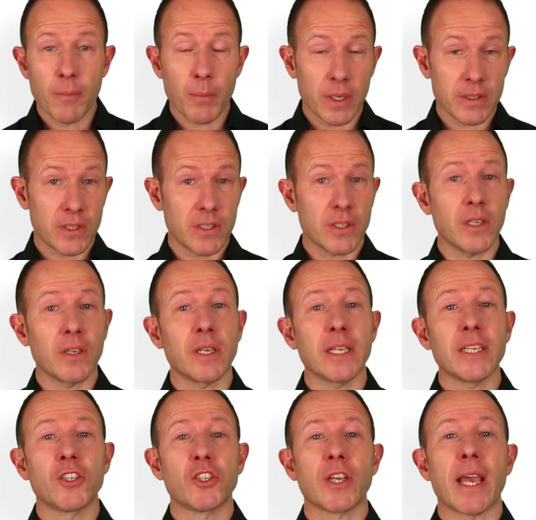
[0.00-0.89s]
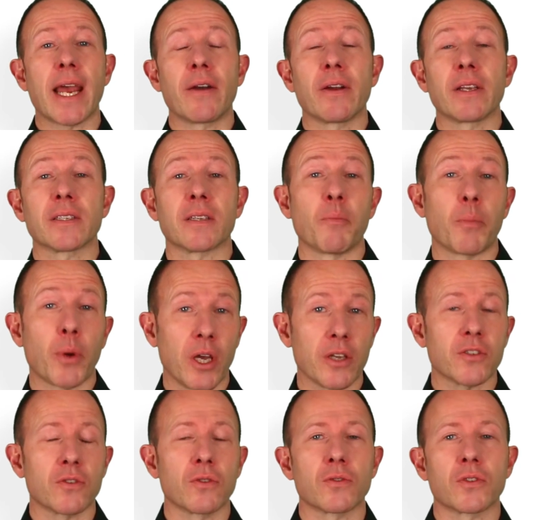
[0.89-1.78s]
but certainly sharing some
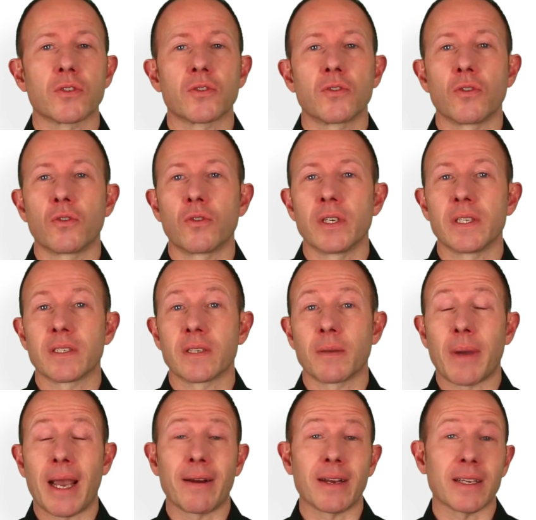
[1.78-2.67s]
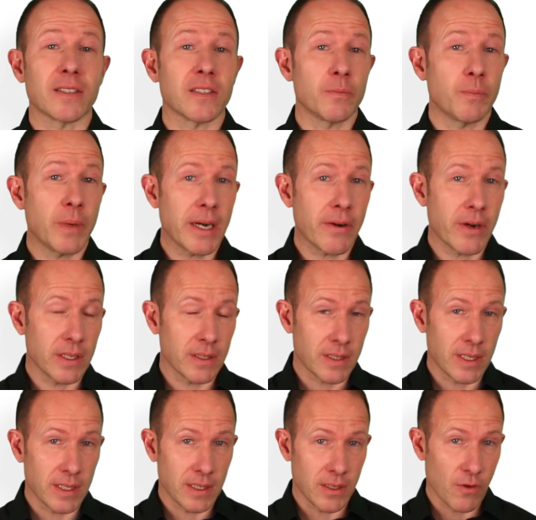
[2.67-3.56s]
personal stories about
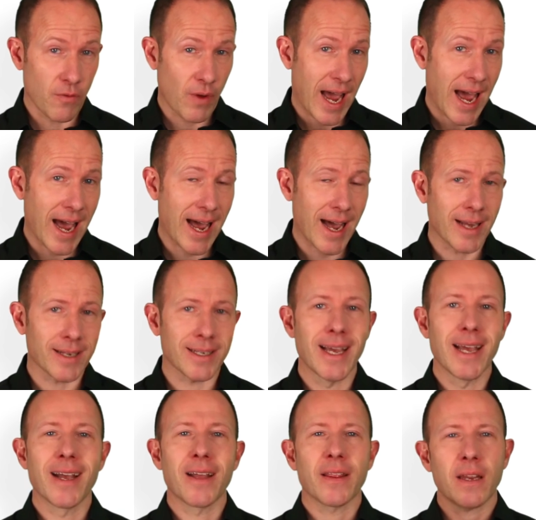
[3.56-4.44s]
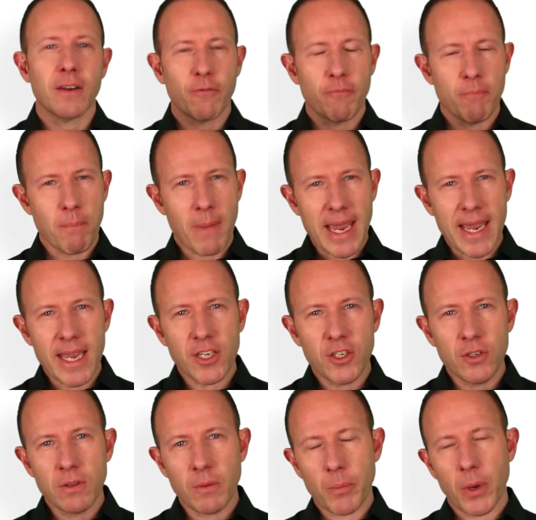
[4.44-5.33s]
experiences you've had that have
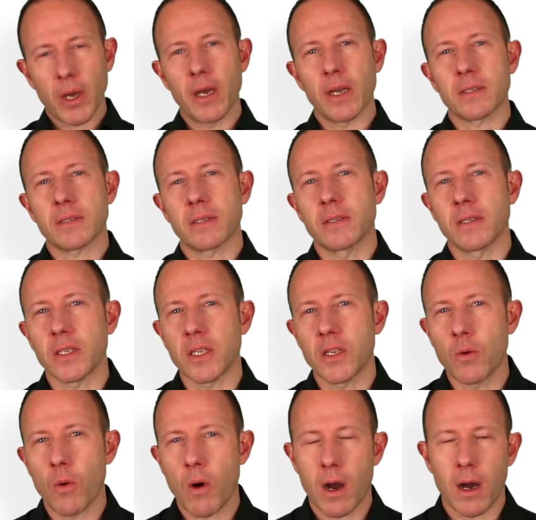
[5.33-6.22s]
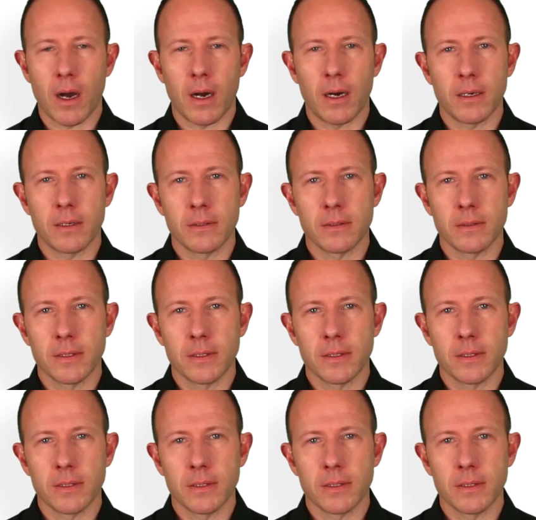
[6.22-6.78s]
made you the person that you are.